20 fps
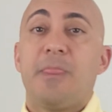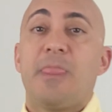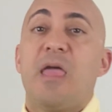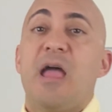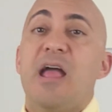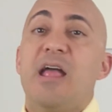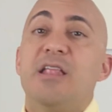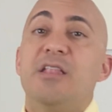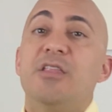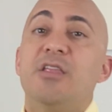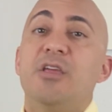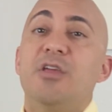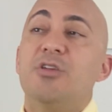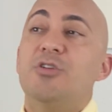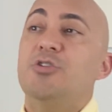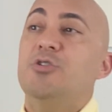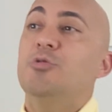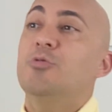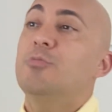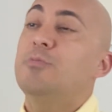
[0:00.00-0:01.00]
And
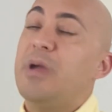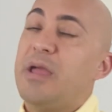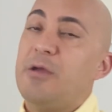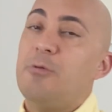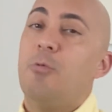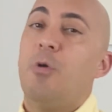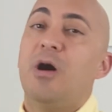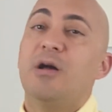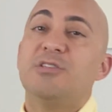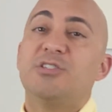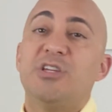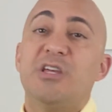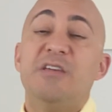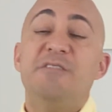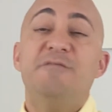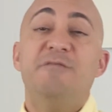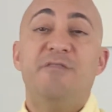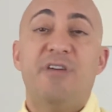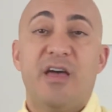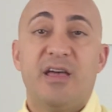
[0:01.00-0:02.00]
you may want to
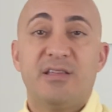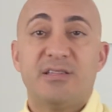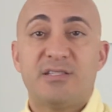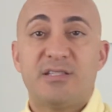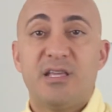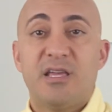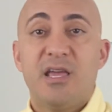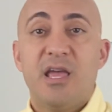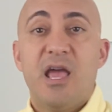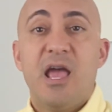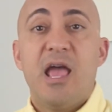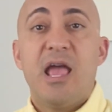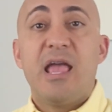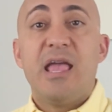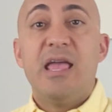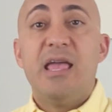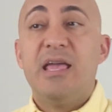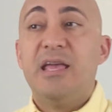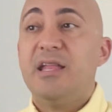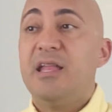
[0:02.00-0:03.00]
invest
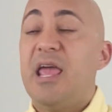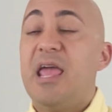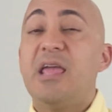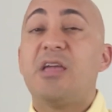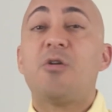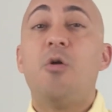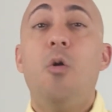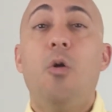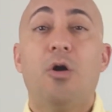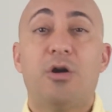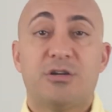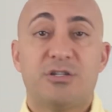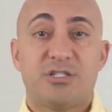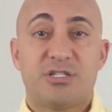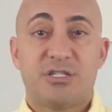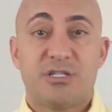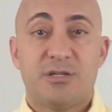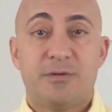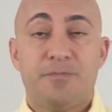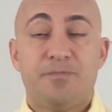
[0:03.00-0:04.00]
in a
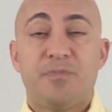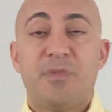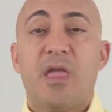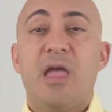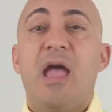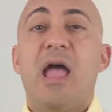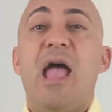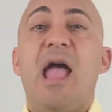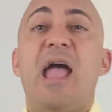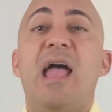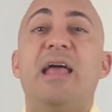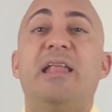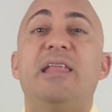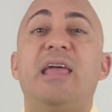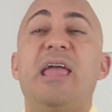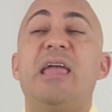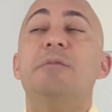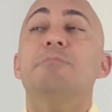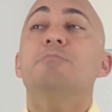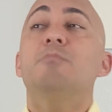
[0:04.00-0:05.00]
course. And
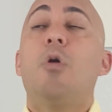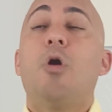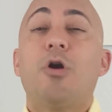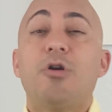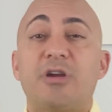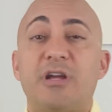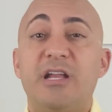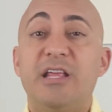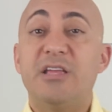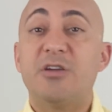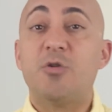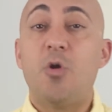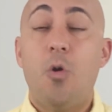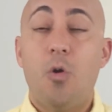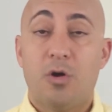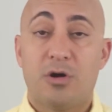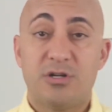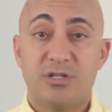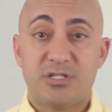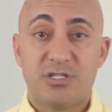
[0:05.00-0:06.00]
a marketing
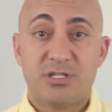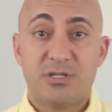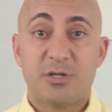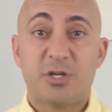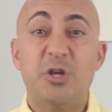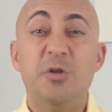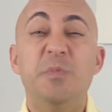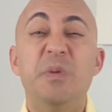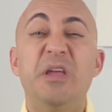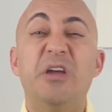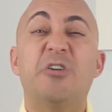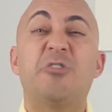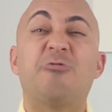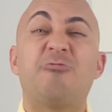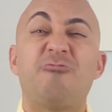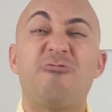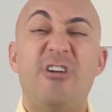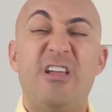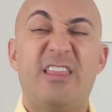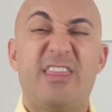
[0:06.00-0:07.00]
course can be a
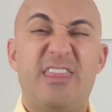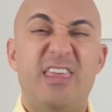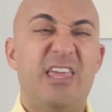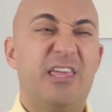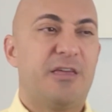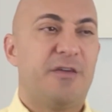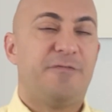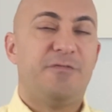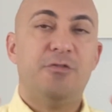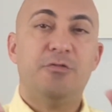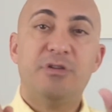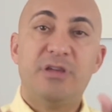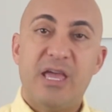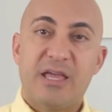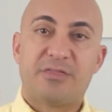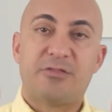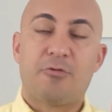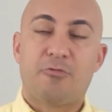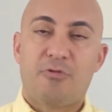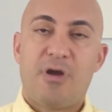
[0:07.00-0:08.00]
great thing if you
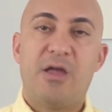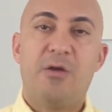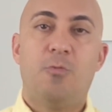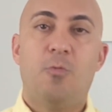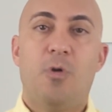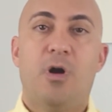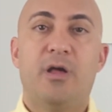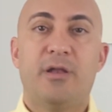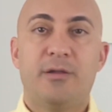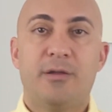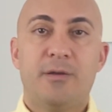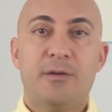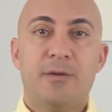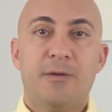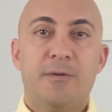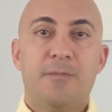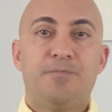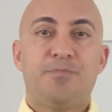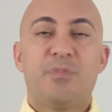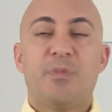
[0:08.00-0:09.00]
get the right one.
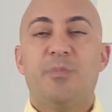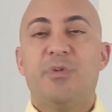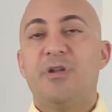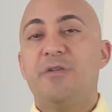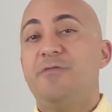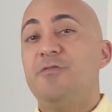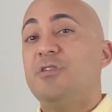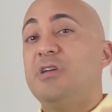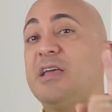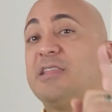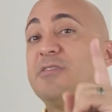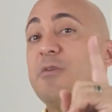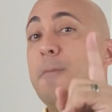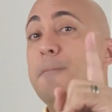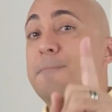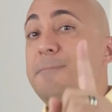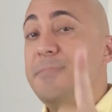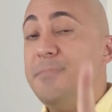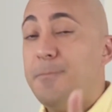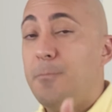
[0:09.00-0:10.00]
But if you get
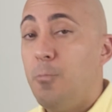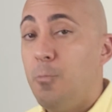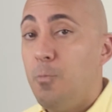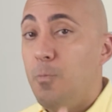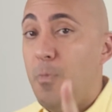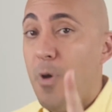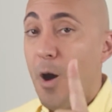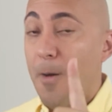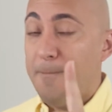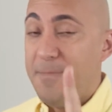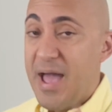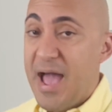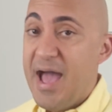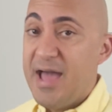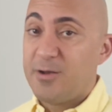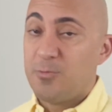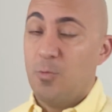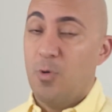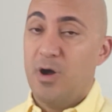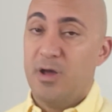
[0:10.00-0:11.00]
a
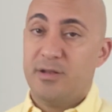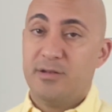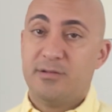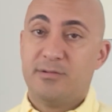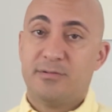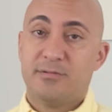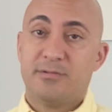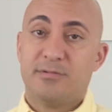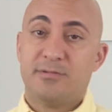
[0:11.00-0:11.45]
bad one,